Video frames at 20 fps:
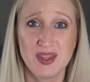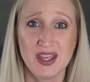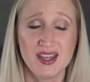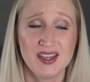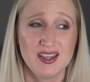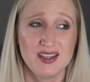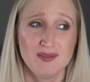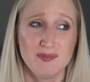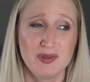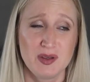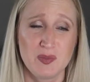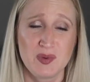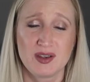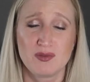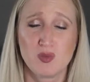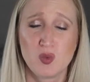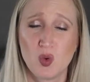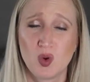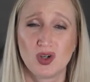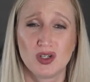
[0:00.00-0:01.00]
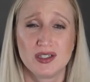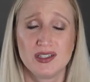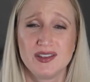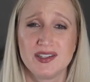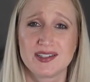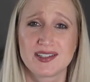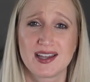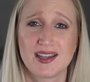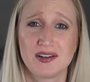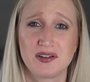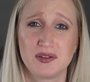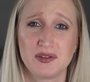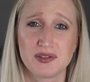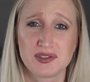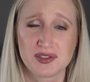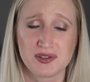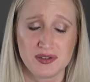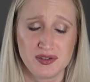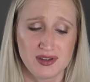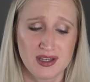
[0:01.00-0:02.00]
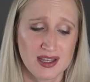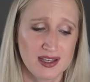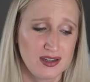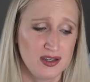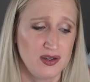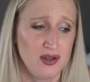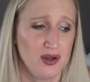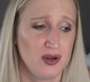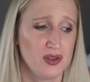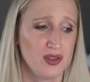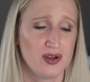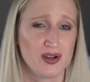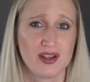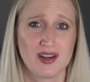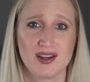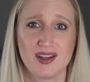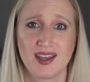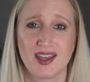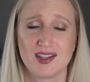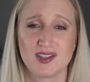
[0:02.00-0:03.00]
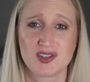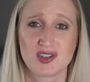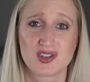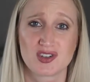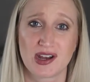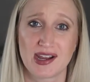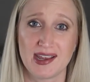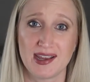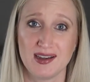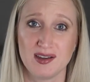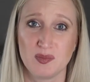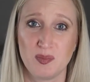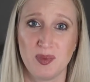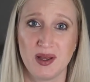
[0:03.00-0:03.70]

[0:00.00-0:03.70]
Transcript: I mean, we have war in the title, so you kind of know they're gonna get strained,